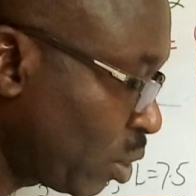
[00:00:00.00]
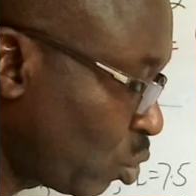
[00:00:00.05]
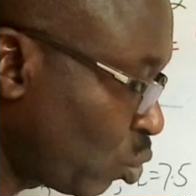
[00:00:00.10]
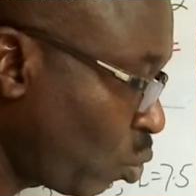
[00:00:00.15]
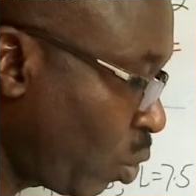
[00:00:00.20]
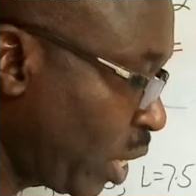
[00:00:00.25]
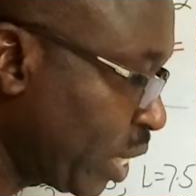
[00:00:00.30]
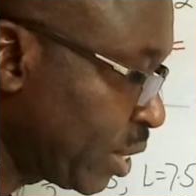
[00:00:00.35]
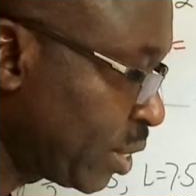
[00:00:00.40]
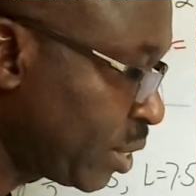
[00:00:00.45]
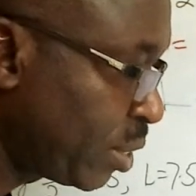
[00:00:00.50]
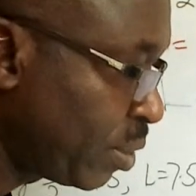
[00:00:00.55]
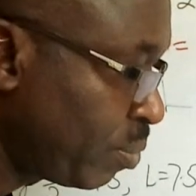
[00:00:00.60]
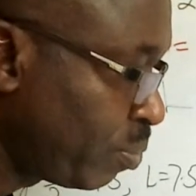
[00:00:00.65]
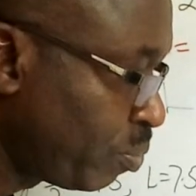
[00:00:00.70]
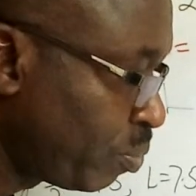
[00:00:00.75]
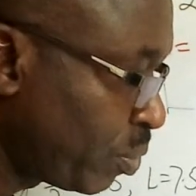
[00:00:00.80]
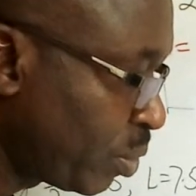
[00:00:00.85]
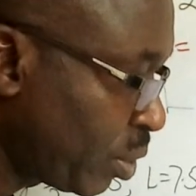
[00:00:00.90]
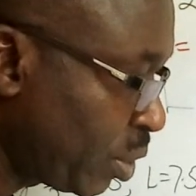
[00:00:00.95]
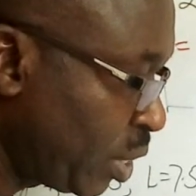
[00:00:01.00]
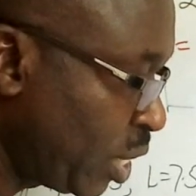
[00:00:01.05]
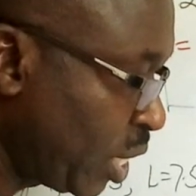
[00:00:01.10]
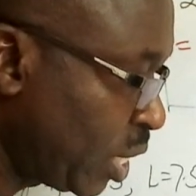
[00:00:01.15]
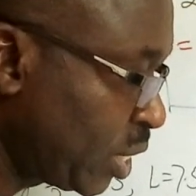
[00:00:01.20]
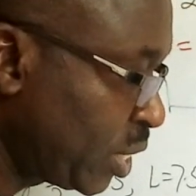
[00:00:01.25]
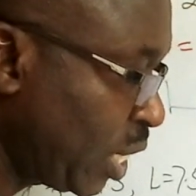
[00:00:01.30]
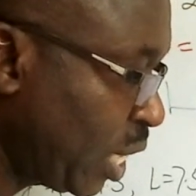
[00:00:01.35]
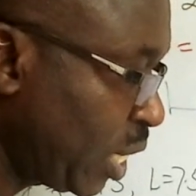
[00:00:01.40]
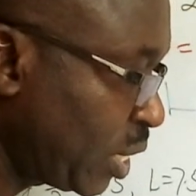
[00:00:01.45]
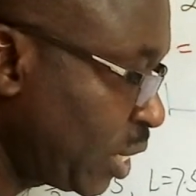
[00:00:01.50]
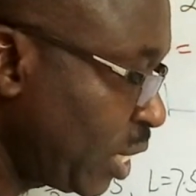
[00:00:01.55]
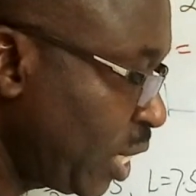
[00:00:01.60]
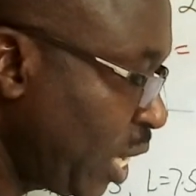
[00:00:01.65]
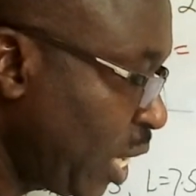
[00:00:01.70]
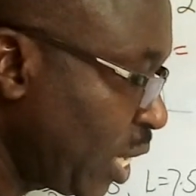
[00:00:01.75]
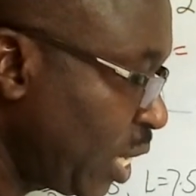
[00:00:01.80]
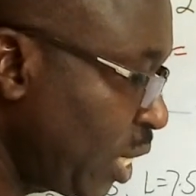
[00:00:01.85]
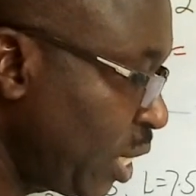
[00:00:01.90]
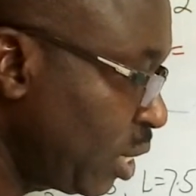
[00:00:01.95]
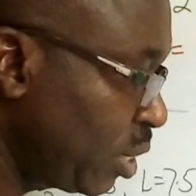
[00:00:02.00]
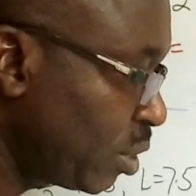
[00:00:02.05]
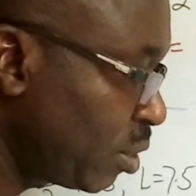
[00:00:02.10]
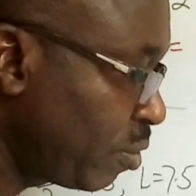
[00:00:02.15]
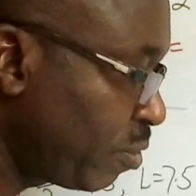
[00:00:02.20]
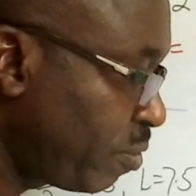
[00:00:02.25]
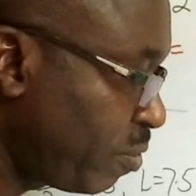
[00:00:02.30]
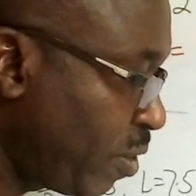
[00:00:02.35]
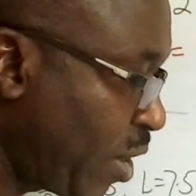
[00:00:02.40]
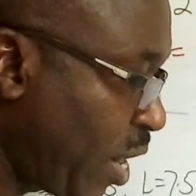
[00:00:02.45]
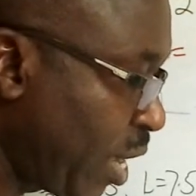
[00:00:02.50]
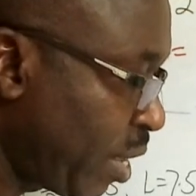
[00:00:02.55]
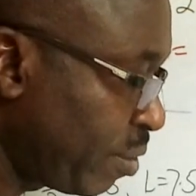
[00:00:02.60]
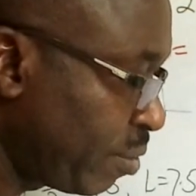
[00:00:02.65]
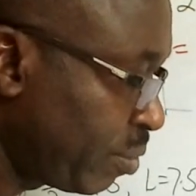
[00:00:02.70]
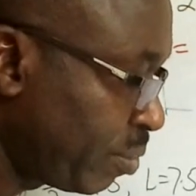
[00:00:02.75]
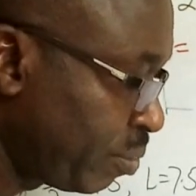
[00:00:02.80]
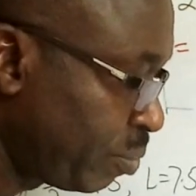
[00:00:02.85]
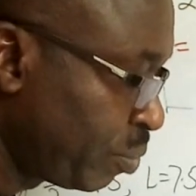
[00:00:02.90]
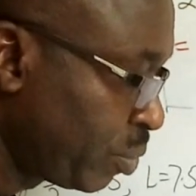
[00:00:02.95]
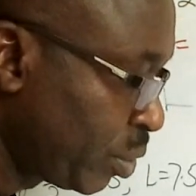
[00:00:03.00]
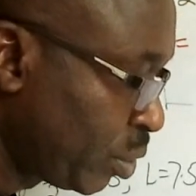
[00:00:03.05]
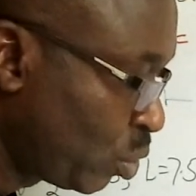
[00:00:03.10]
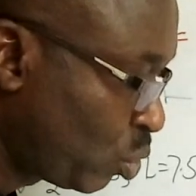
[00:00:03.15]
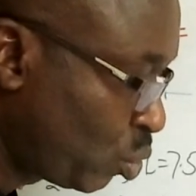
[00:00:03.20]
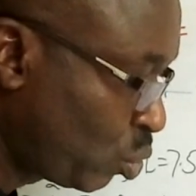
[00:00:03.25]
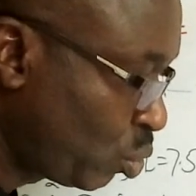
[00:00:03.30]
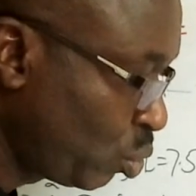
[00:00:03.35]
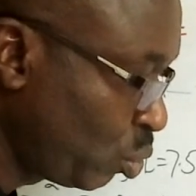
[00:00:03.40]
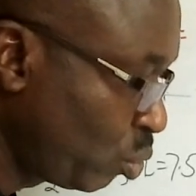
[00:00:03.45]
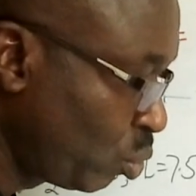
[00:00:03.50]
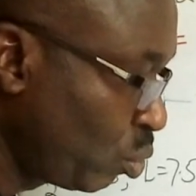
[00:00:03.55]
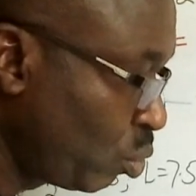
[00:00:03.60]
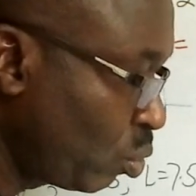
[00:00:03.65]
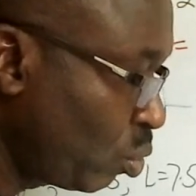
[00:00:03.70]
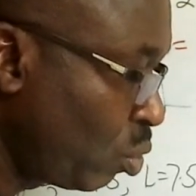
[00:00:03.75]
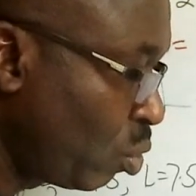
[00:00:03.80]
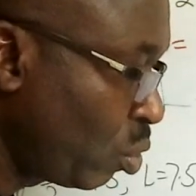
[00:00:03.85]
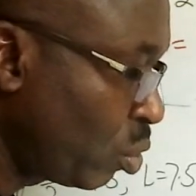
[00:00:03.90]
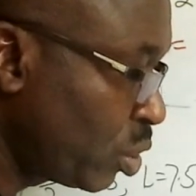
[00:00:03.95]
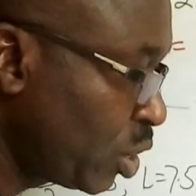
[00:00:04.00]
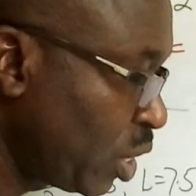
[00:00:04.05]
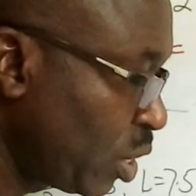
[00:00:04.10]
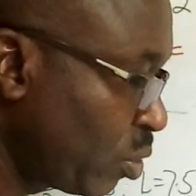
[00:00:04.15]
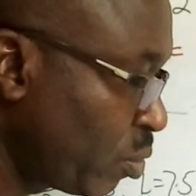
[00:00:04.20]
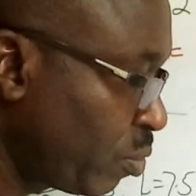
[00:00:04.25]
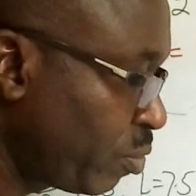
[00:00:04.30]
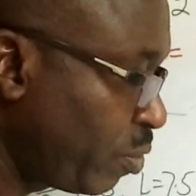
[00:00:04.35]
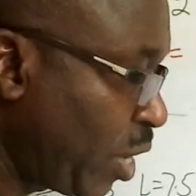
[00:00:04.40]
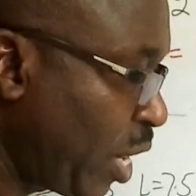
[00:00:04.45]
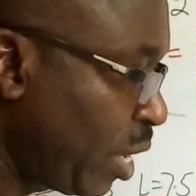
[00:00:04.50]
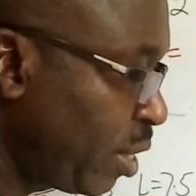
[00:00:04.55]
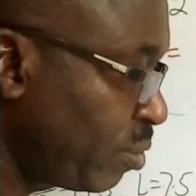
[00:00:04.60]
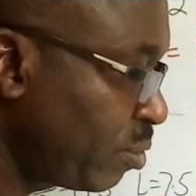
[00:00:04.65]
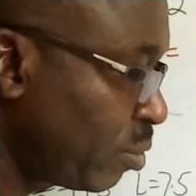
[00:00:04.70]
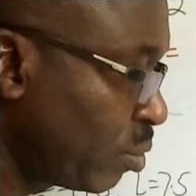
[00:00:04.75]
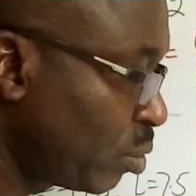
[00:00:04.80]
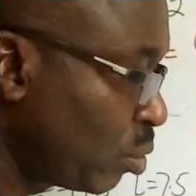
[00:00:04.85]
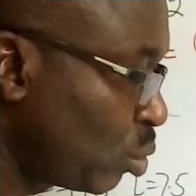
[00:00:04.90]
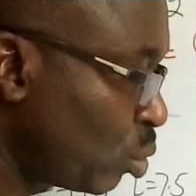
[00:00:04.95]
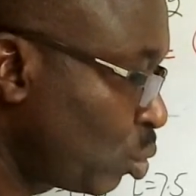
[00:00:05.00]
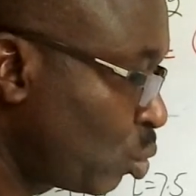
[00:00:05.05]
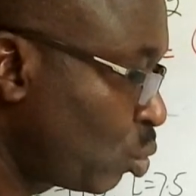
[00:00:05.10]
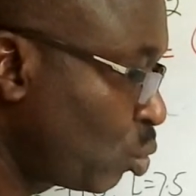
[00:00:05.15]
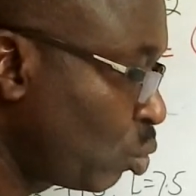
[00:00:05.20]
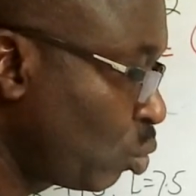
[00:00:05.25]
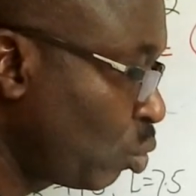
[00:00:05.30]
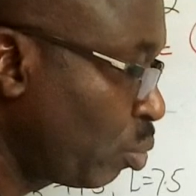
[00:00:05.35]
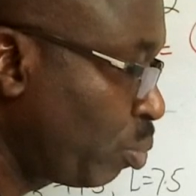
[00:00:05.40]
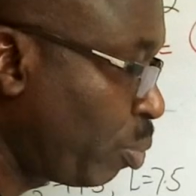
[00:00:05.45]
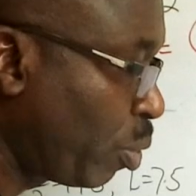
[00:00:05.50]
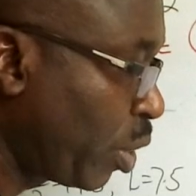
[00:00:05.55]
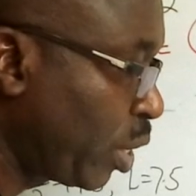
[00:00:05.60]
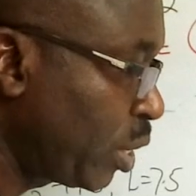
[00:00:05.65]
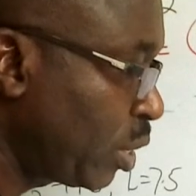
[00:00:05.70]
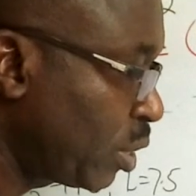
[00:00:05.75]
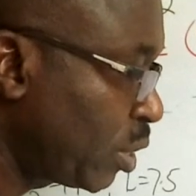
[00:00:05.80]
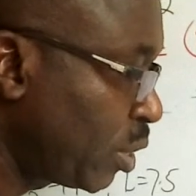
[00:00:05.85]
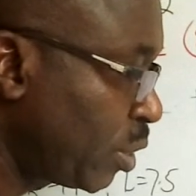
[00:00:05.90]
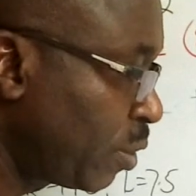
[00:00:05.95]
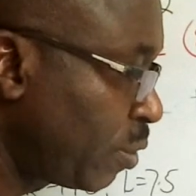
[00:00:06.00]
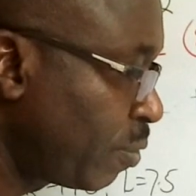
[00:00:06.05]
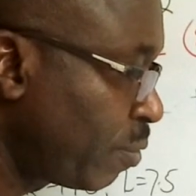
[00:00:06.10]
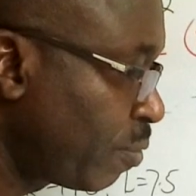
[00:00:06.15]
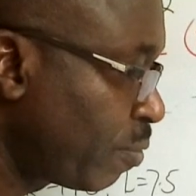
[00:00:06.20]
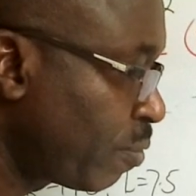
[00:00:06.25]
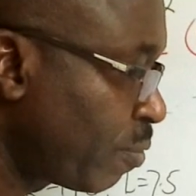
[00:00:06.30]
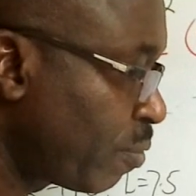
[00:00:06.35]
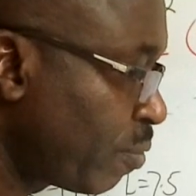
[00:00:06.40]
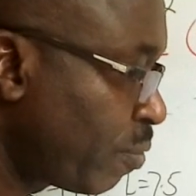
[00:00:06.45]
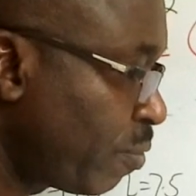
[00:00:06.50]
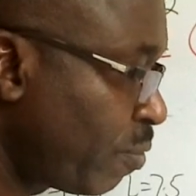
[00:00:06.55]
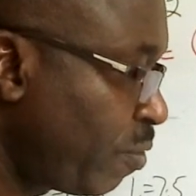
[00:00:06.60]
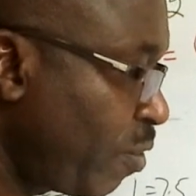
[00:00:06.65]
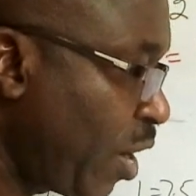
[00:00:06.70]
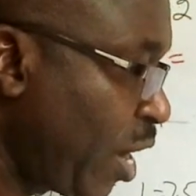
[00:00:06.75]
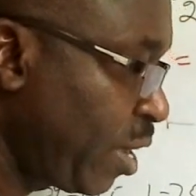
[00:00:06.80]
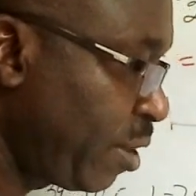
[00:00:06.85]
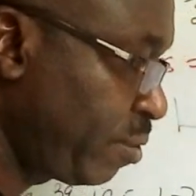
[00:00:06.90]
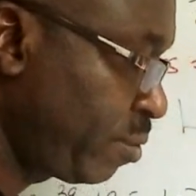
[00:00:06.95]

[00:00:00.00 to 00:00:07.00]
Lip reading: twice. The result here is 5. 2 goes into 5, 2.5,